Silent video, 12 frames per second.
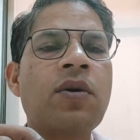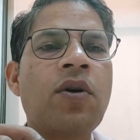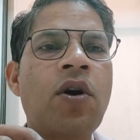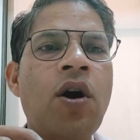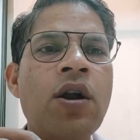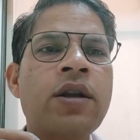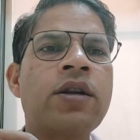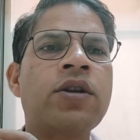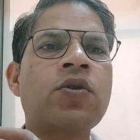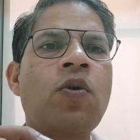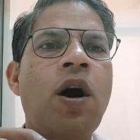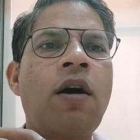order
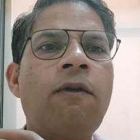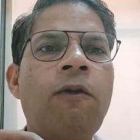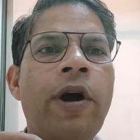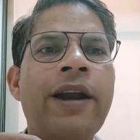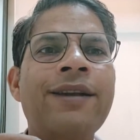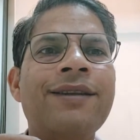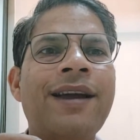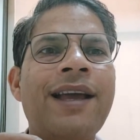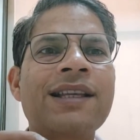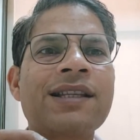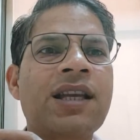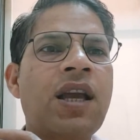to avoid the
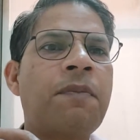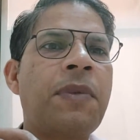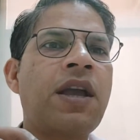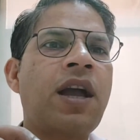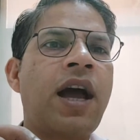escaping